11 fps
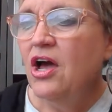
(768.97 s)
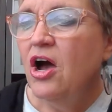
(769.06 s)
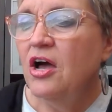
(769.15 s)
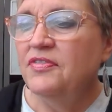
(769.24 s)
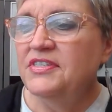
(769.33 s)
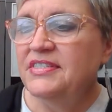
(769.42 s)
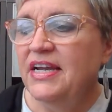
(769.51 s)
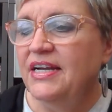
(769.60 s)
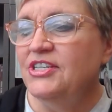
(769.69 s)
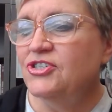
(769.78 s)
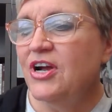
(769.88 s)
On the
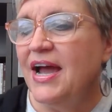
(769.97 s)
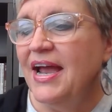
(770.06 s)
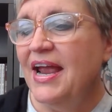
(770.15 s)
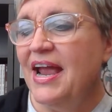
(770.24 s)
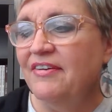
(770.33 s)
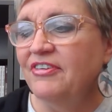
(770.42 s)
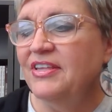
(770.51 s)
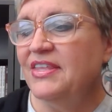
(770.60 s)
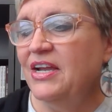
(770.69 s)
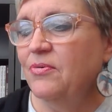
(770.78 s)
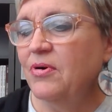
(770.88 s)
second try,
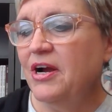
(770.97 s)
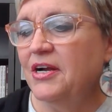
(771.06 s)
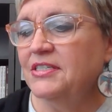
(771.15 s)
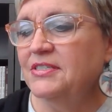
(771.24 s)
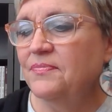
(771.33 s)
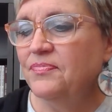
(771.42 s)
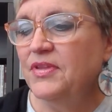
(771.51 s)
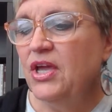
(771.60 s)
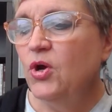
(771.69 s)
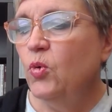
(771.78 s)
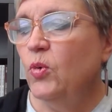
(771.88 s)
everything worked.
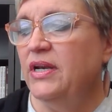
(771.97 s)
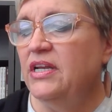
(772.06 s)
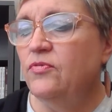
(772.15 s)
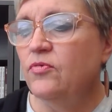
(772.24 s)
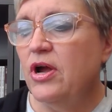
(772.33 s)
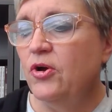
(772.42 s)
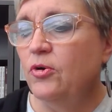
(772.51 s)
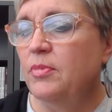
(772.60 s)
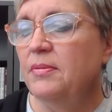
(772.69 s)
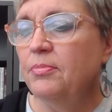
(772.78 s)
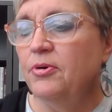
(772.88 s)
When in
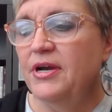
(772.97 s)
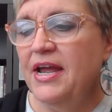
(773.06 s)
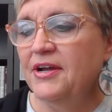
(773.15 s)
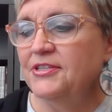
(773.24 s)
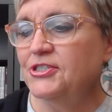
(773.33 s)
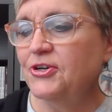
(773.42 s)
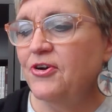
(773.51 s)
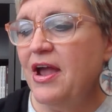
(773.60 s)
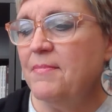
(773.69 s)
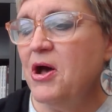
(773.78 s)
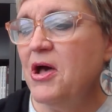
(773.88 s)
Rome pronounced
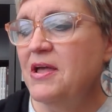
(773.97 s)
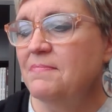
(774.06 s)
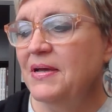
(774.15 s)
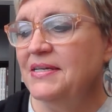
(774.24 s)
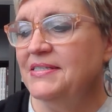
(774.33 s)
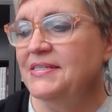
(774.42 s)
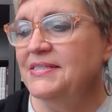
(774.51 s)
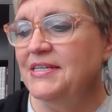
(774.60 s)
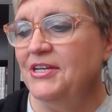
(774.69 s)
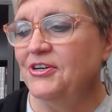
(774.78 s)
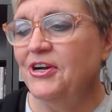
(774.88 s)
Grandma and Buzzy
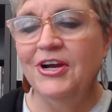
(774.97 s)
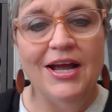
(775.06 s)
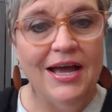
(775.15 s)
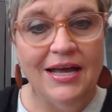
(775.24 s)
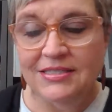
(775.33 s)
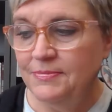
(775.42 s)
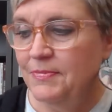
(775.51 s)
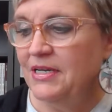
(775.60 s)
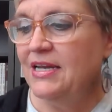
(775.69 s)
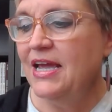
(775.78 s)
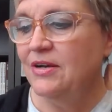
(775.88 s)
Sr.
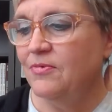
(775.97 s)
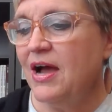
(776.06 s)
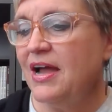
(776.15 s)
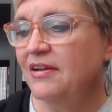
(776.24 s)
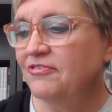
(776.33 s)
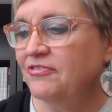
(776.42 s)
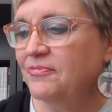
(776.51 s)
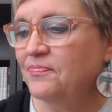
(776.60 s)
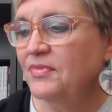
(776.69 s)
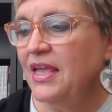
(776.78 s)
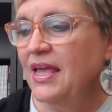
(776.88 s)
husband and wife.
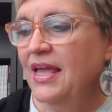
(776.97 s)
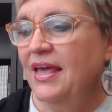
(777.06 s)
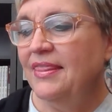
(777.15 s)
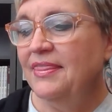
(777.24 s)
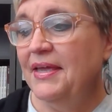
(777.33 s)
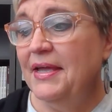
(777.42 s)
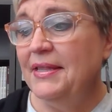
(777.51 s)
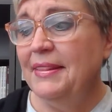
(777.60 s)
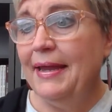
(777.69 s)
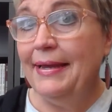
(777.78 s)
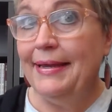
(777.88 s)
Then
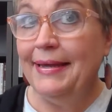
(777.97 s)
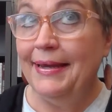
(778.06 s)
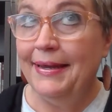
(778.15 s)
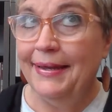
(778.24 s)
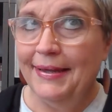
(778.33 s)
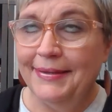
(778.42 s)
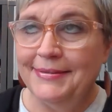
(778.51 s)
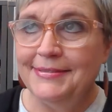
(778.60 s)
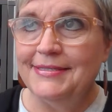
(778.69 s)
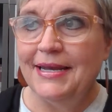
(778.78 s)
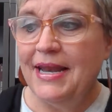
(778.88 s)
they
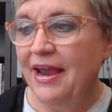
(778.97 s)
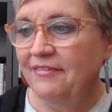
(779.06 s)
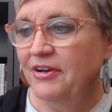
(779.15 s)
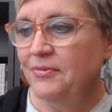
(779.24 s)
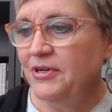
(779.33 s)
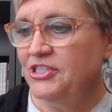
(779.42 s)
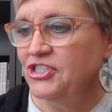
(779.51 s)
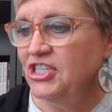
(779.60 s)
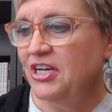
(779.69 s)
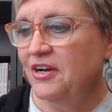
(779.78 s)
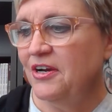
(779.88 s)
kissed and everyone
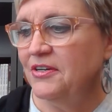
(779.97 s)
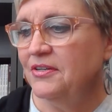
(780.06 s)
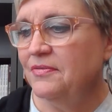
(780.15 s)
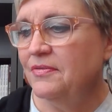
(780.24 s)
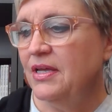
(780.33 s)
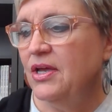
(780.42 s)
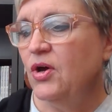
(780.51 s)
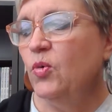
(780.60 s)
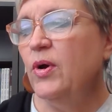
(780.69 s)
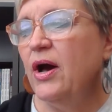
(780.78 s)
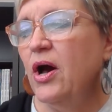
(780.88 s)
cheered.
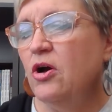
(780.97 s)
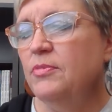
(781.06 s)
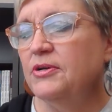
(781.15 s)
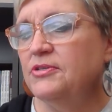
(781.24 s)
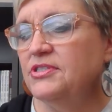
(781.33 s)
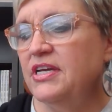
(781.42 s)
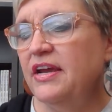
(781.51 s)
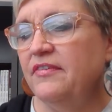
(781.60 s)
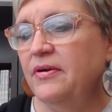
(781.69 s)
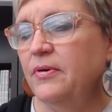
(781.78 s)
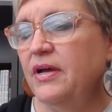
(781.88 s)
Well, almost
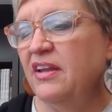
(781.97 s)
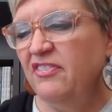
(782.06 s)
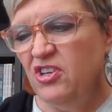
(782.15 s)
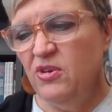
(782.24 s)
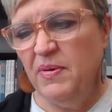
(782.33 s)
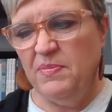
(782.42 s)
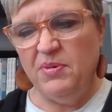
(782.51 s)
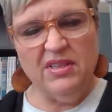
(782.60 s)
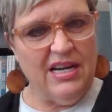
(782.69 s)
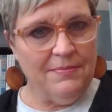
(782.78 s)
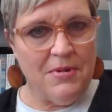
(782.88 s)
everyone. A few people
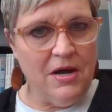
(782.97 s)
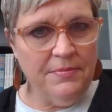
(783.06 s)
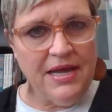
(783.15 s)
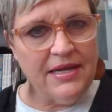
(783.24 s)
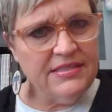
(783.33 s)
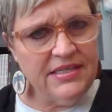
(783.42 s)
like Mom got